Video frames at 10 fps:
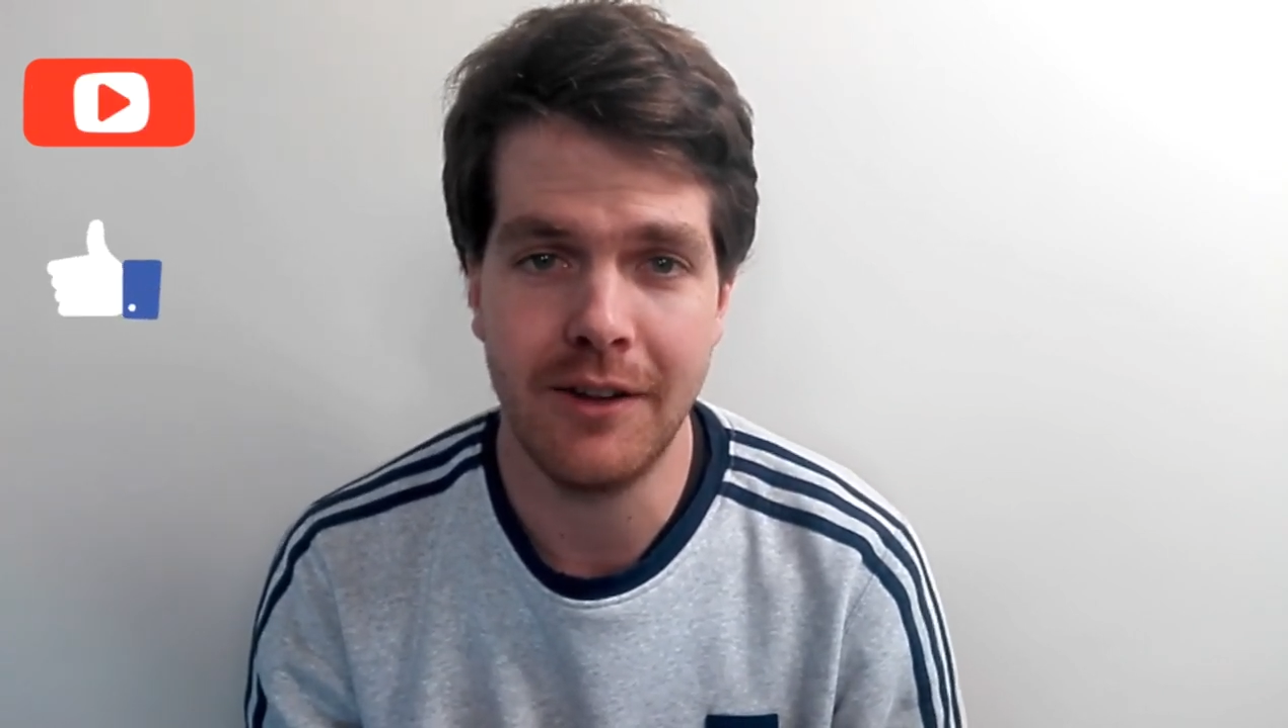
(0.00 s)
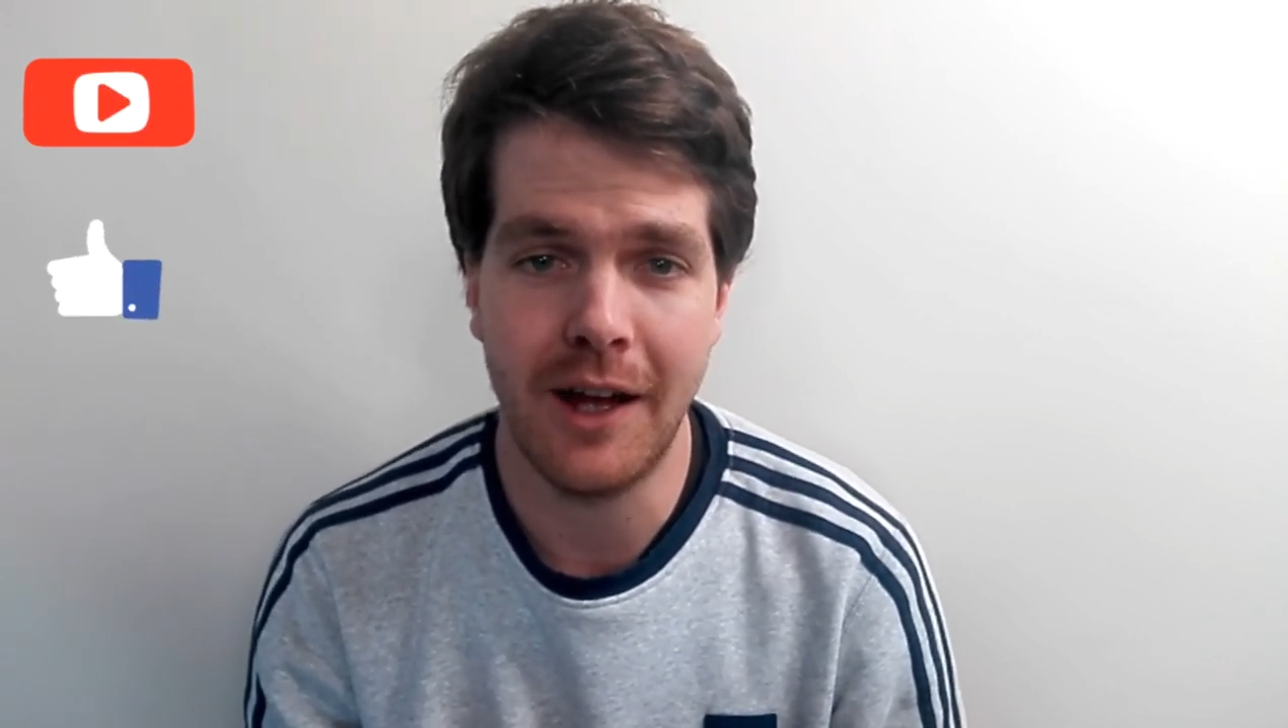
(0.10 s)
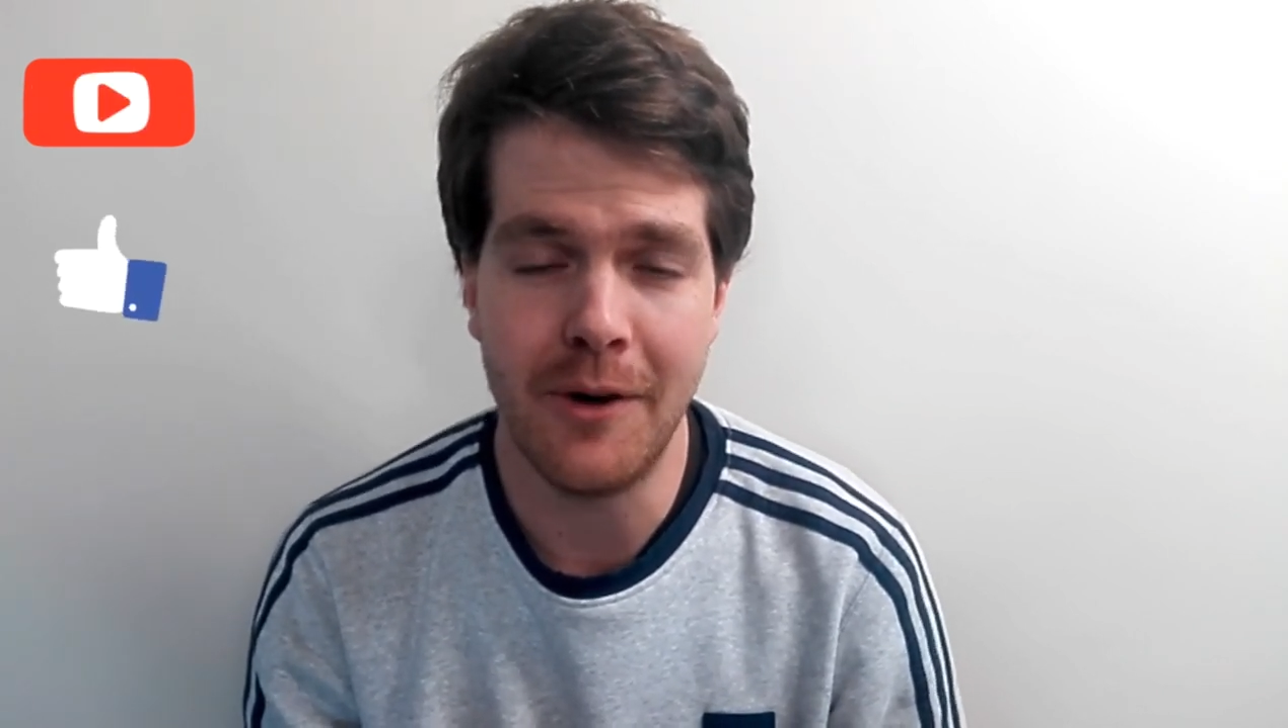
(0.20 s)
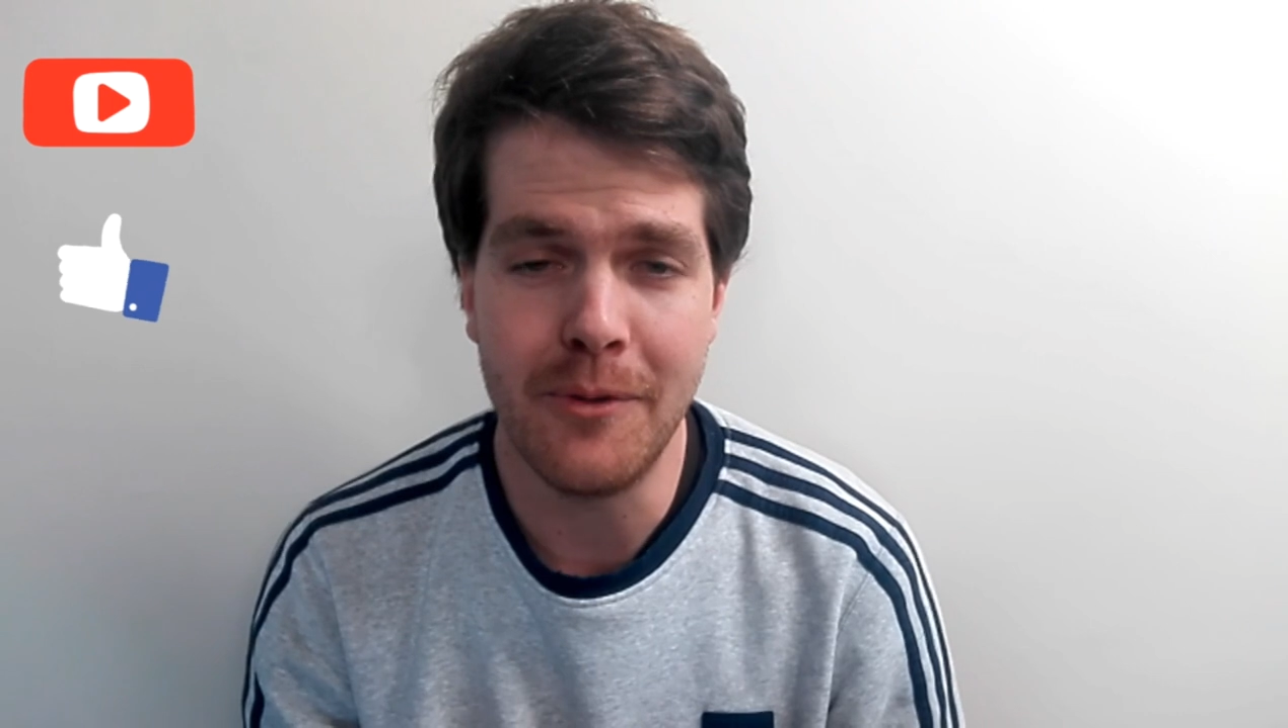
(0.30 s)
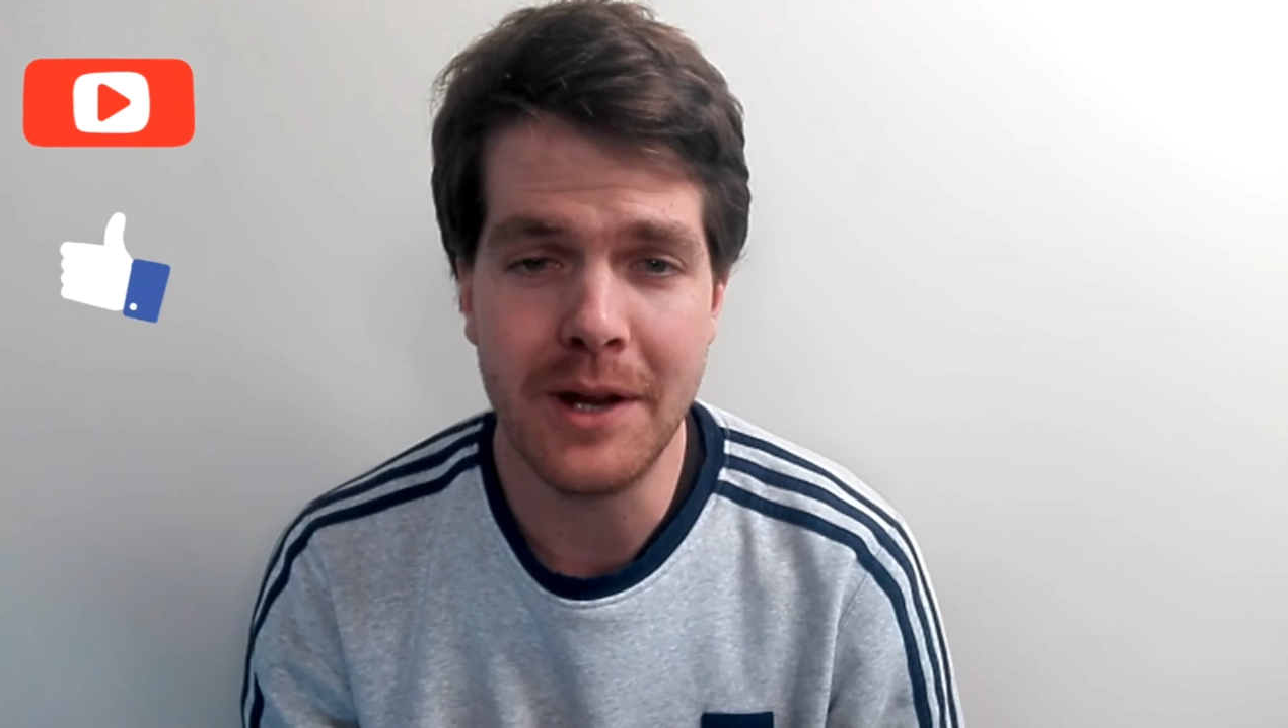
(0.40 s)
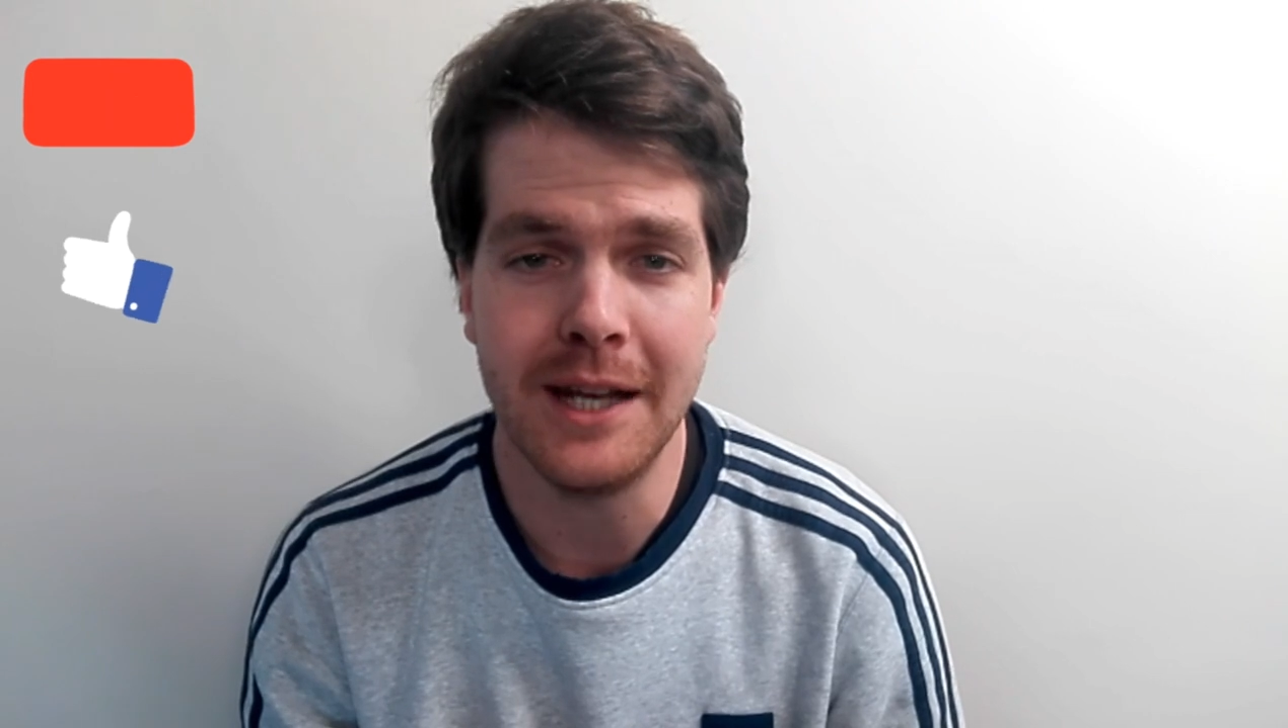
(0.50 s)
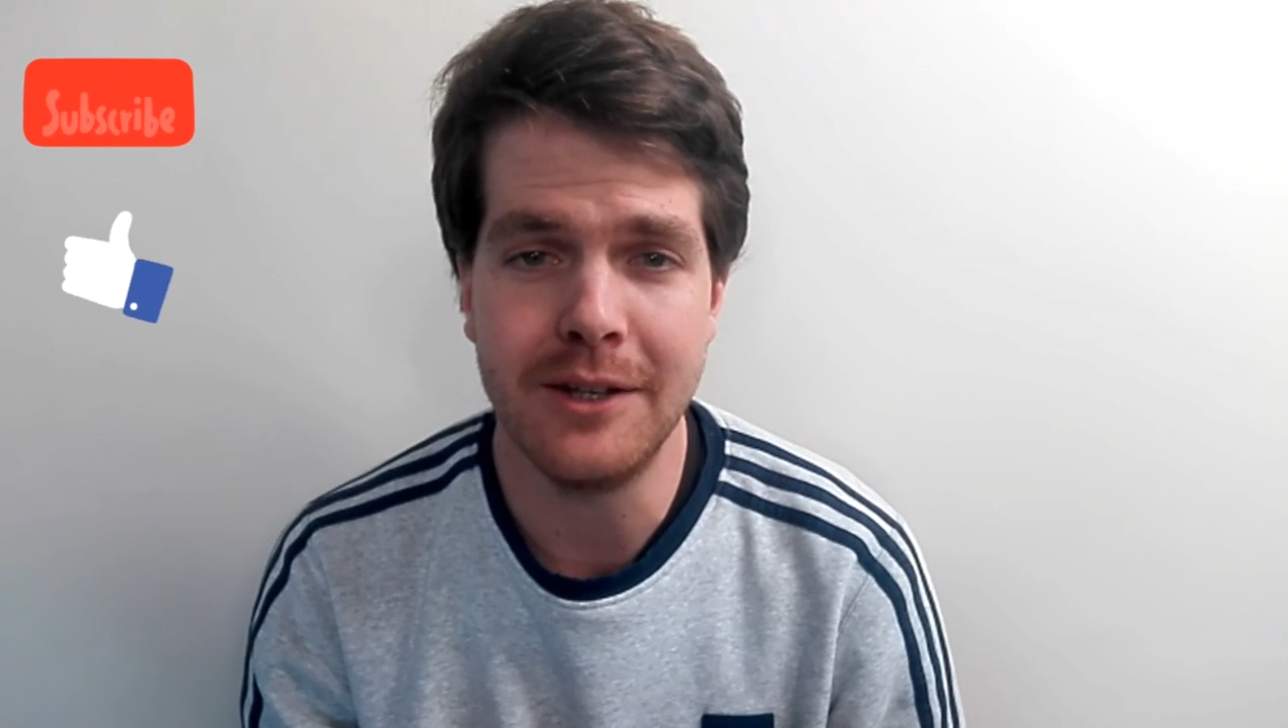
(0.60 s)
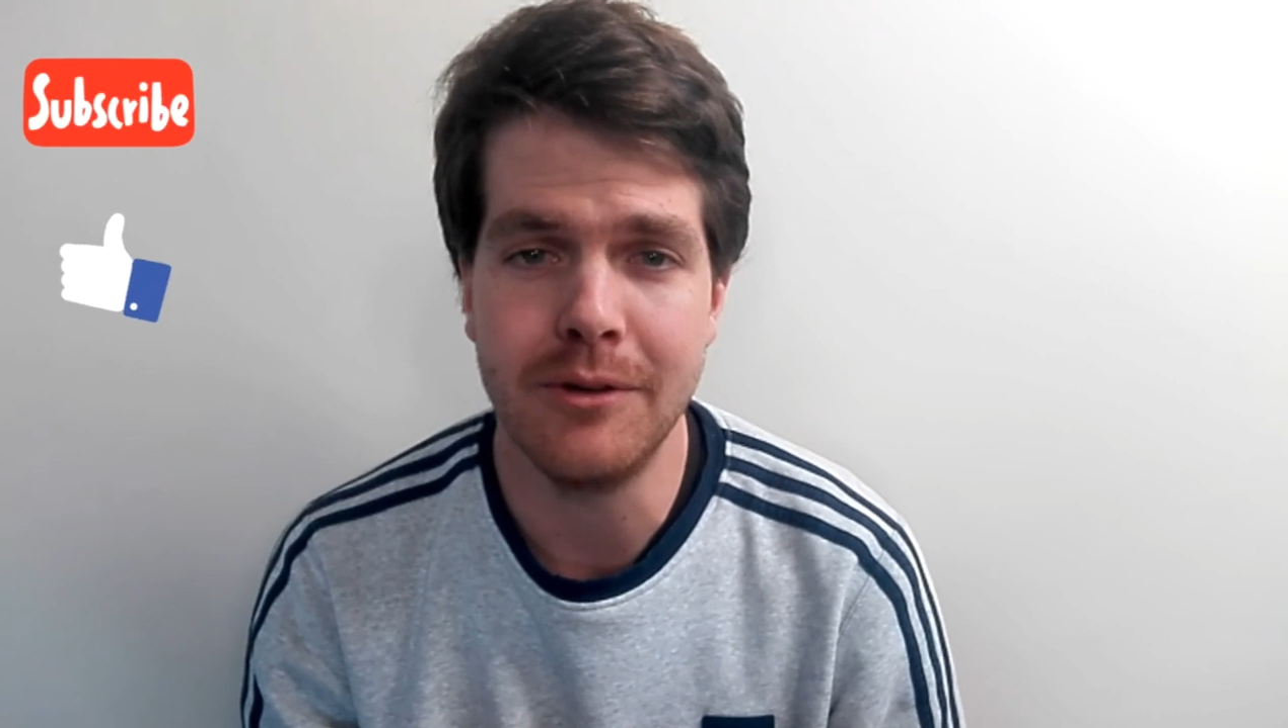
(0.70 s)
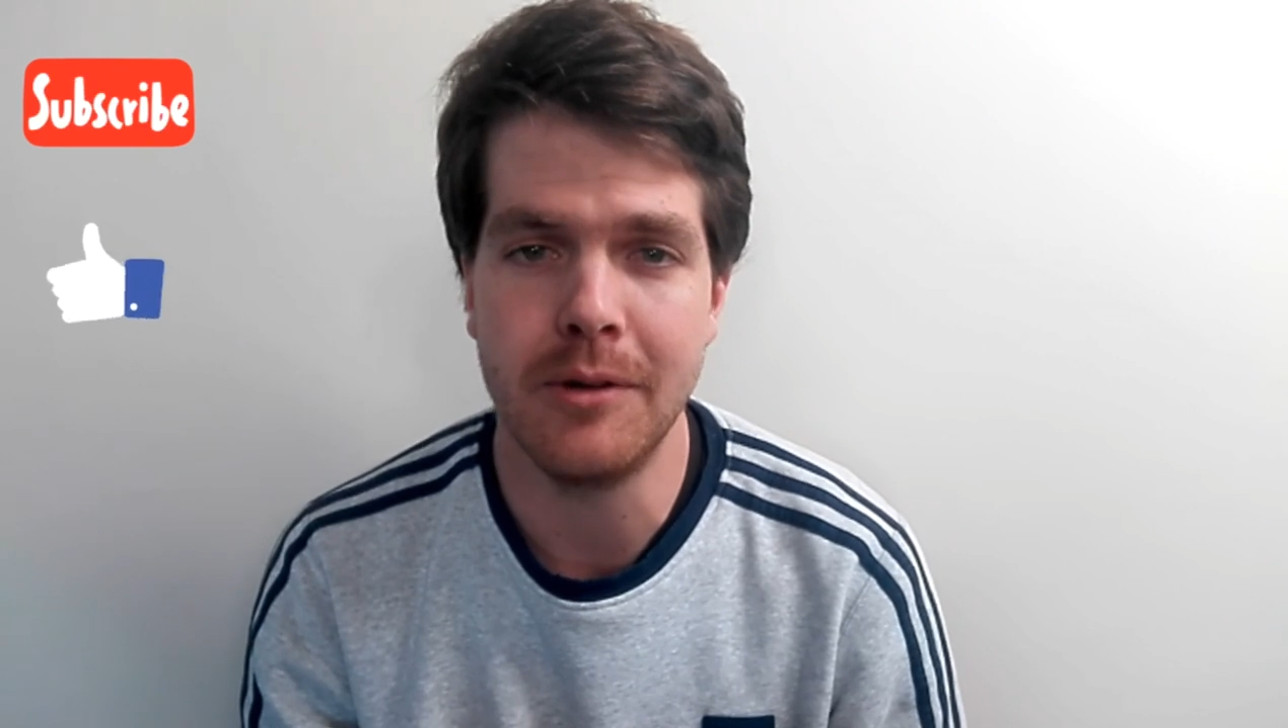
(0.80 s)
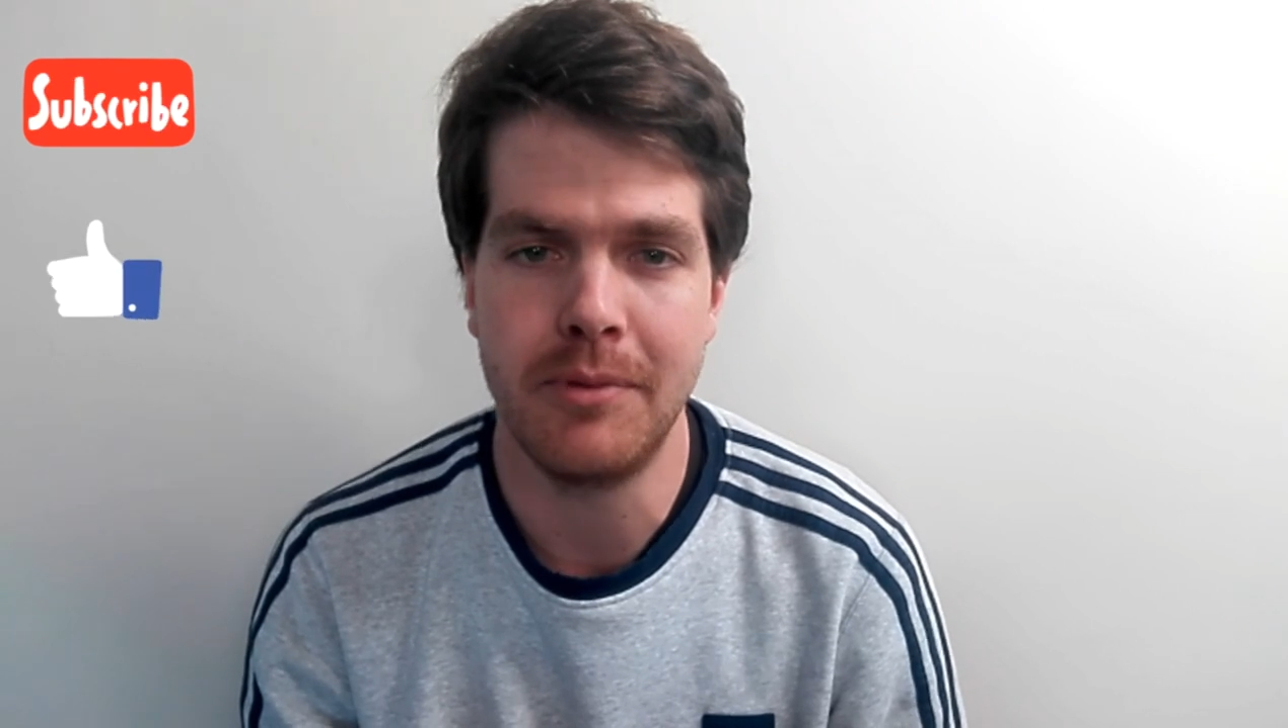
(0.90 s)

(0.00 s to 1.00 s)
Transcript: I really do